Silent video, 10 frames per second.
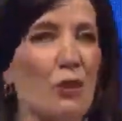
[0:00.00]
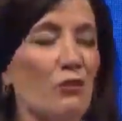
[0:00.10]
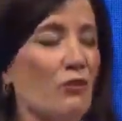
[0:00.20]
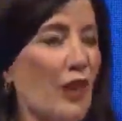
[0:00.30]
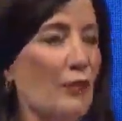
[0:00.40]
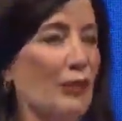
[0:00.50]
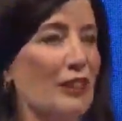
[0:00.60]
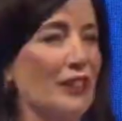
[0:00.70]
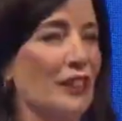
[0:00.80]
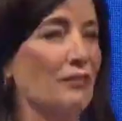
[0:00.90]
where
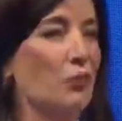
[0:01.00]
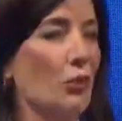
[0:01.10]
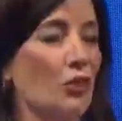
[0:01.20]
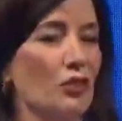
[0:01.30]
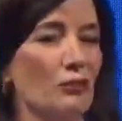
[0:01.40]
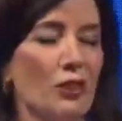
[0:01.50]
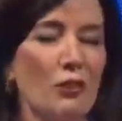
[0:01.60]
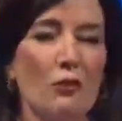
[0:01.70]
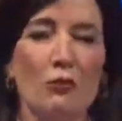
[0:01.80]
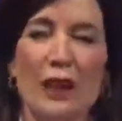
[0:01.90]
families can afford to
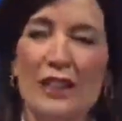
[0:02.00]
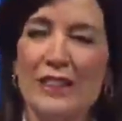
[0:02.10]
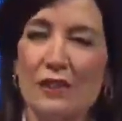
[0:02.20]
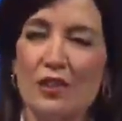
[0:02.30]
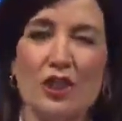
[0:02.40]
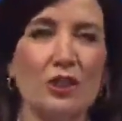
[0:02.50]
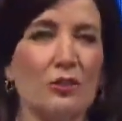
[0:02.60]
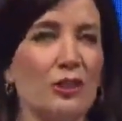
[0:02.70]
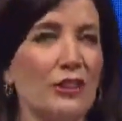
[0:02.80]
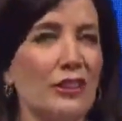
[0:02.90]
raise their
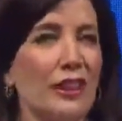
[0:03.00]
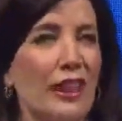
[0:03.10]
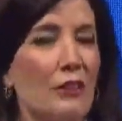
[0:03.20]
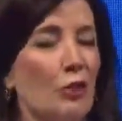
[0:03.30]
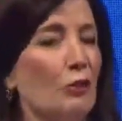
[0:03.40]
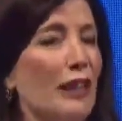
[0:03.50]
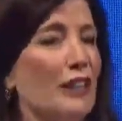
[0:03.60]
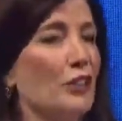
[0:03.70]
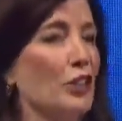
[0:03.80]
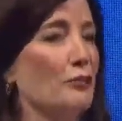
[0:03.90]
children. We'll
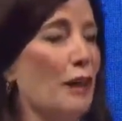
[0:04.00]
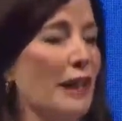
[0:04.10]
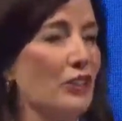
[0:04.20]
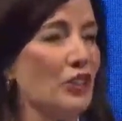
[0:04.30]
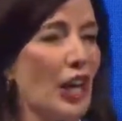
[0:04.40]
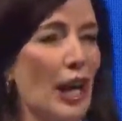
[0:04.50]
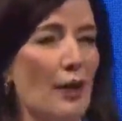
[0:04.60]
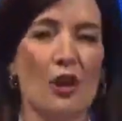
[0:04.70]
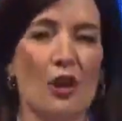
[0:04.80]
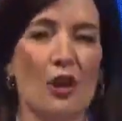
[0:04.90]
create good paying
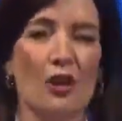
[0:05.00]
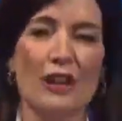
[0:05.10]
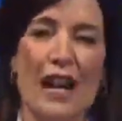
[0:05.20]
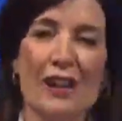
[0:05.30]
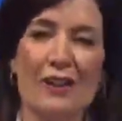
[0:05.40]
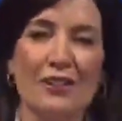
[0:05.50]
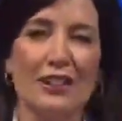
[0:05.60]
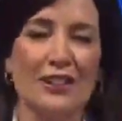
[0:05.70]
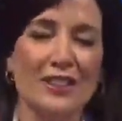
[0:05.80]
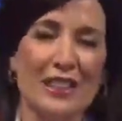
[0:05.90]
jobs from Long
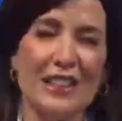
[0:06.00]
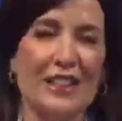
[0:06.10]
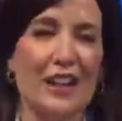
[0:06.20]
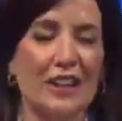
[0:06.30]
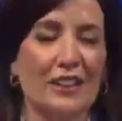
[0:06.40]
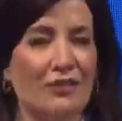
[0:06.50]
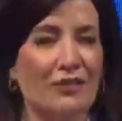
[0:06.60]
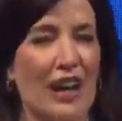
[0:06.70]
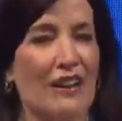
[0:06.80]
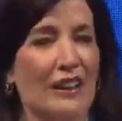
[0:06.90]
Island to the city, the
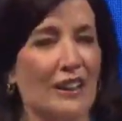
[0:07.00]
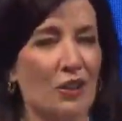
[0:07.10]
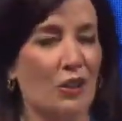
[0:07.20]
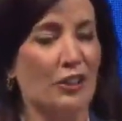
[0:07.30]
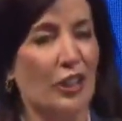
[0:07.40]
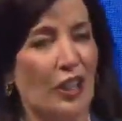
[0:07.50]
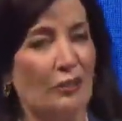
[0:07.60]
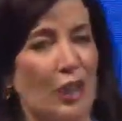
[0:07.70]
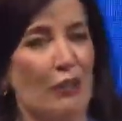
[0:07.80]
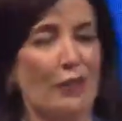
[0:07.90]
Hudson Valley, the North
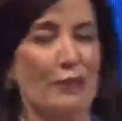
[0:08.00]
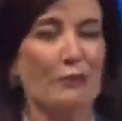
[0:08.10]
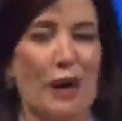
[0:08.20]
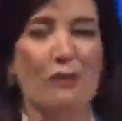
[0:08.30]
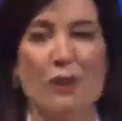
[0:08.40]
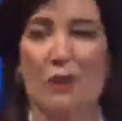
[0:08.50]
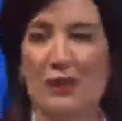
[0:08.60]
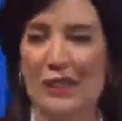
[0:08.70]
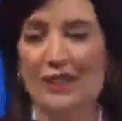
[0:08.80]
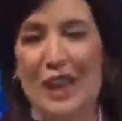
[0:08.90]
Country, all the way to Buffalo
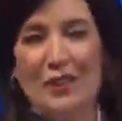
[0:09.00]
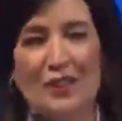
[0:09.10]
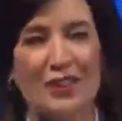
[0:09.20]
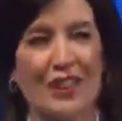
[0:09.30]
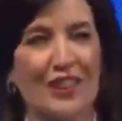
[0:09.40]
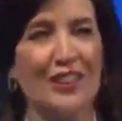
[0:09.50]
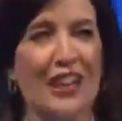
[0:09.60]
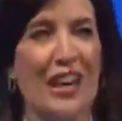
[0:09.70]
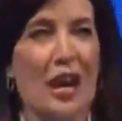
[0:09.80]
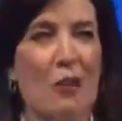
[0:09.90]
and the Southern Tier.
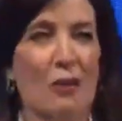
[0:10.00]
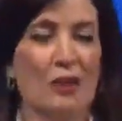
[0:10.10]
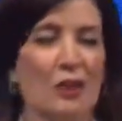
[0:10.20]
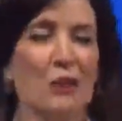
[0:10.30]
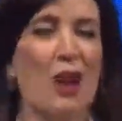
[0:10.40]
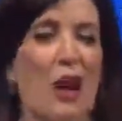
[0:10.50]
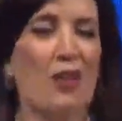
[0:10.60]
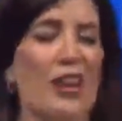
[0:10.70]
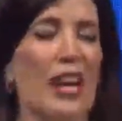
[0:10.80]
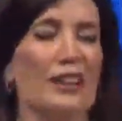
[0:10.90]
We'll do
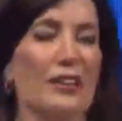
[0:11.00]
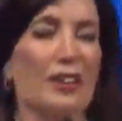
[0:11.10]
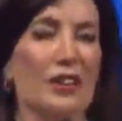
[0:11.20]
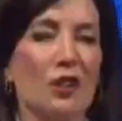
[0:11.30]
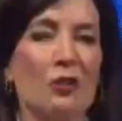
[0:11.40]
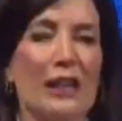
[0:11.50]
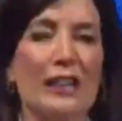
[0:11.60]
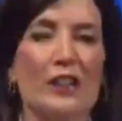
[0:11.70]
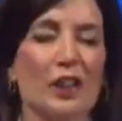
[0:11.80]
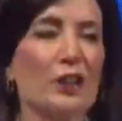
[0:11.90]
all that,
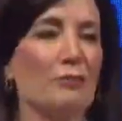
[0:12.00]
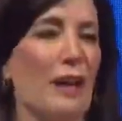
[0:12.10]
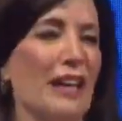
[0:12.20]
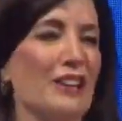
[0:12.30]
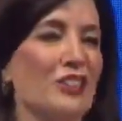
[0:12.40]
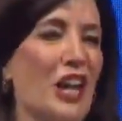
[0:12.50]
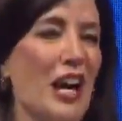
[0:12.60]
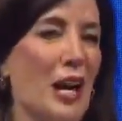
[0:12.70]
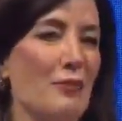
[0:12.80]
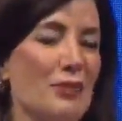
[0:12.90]
creating good paying
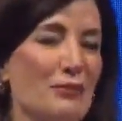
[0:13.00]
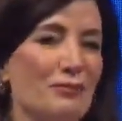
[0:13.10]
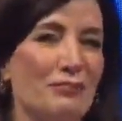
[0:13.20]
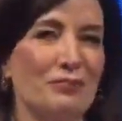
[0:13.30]
jobs,